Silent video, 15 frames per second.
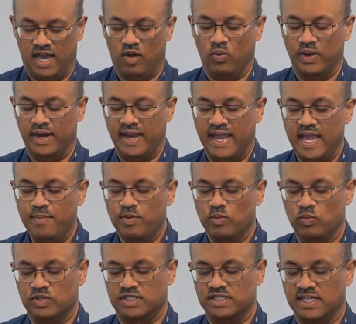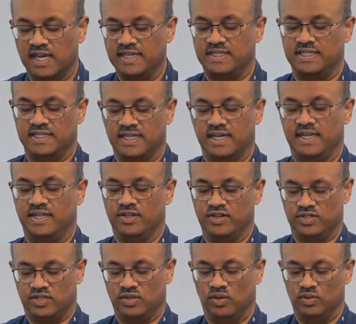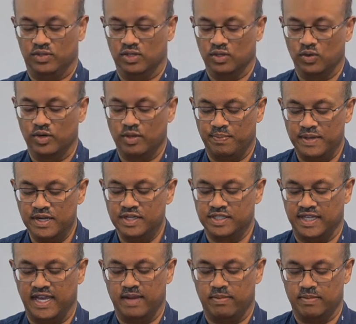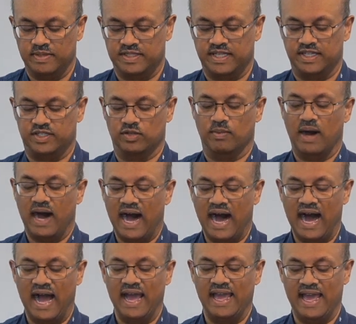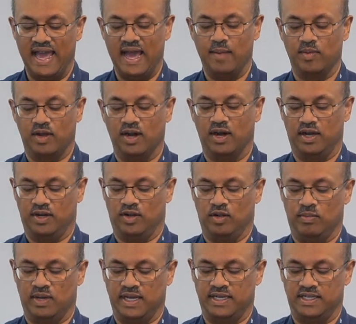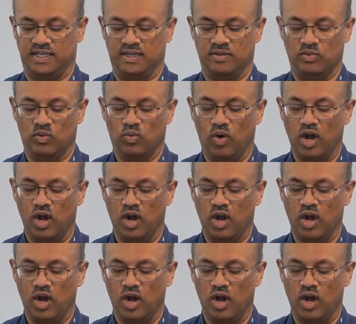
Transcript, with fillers: Now, when Abram was 99 years old, the Lord appeared to Abram and said to him, I am God Almighty.